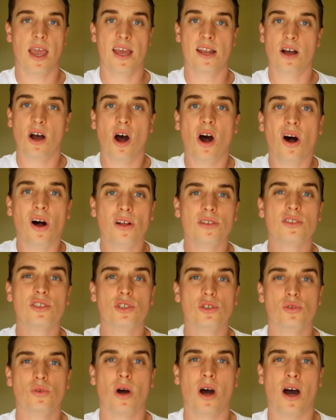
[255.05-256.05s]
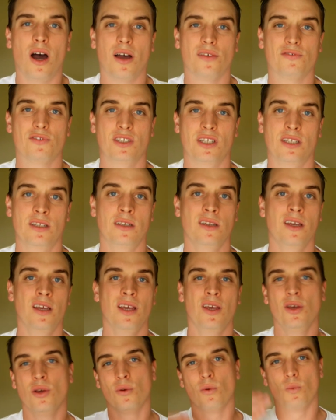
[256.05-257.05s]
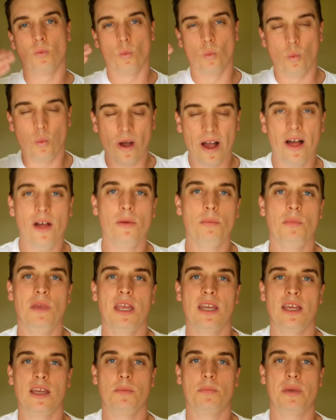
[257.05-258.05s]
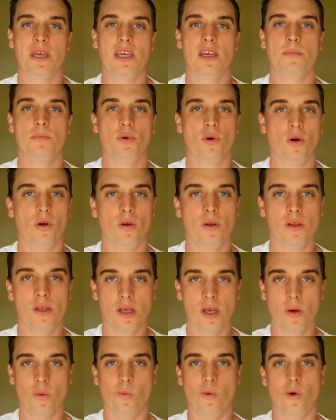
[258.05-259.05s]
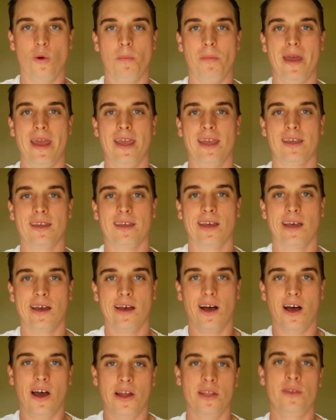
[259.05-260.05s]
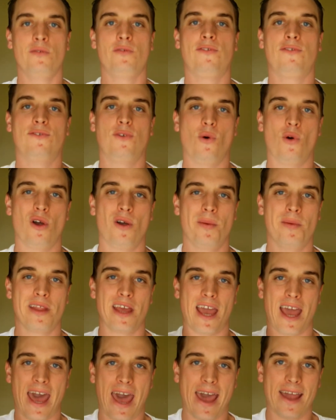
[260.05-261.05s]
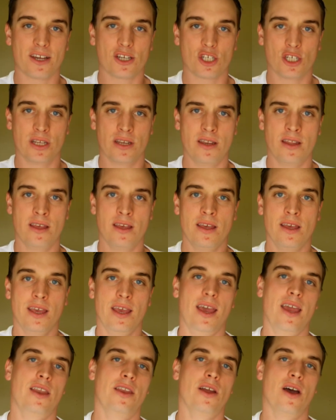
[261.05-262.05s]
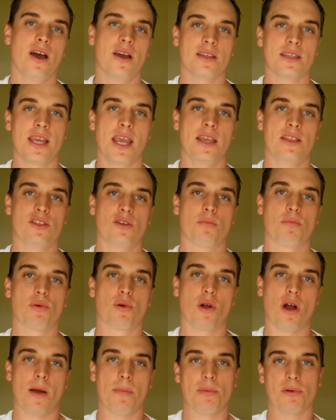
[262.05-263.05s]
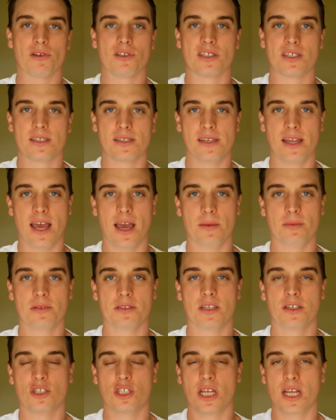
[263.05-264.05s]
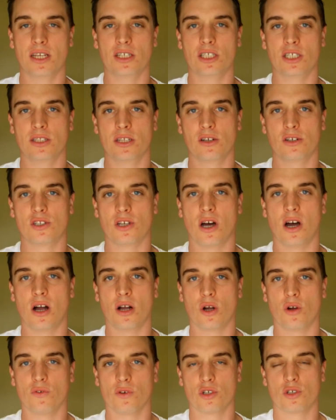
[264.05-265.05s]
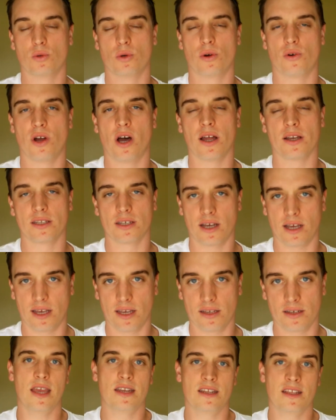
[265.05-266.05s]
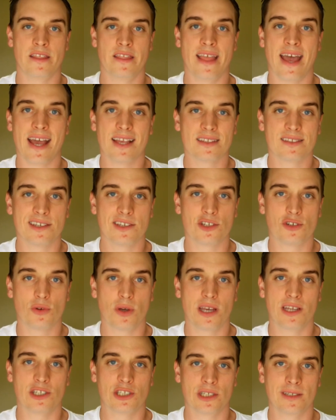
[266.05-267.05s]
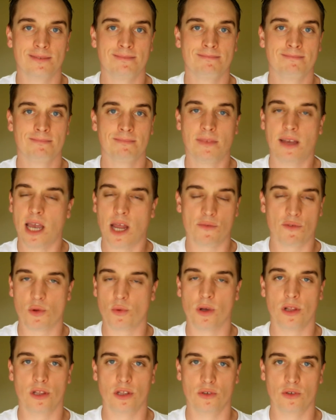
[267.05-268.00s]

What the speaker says: And all too often, well-meaning people will make uninformed action and not take the proper steps to changing their dog over to a raw diet. And in that situation, everyone